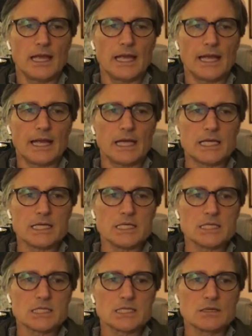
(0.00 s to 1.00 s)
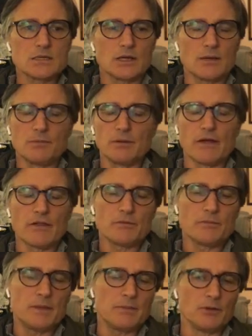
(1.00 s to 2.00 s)
and a couple of
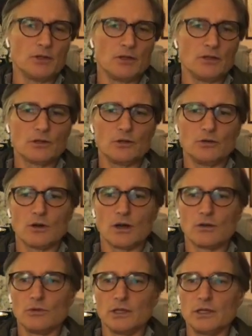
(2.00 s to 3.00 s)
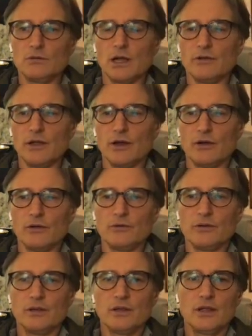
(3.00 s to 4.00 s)
other people who are really well
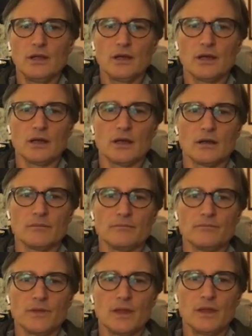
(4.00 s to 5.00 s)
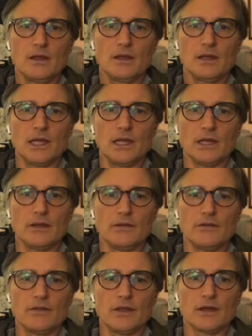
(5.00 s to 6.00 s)
known um,
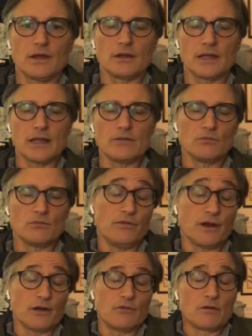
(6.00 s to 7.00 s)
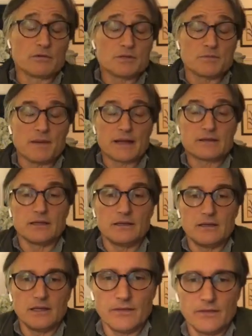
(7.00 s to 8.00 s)
in the and very well
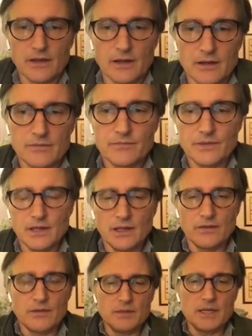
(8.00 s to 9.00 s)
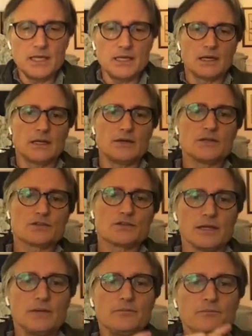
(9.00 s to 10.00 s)
respected in the in the media
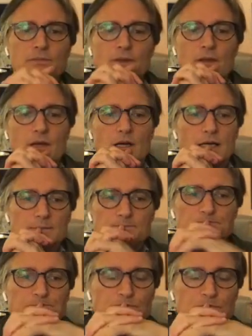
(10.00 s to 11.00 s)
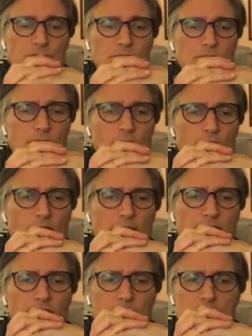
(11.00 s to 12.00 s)
industry. Um,
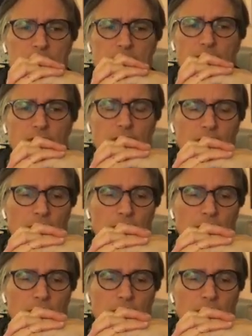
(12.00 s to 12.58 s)
and um, Seth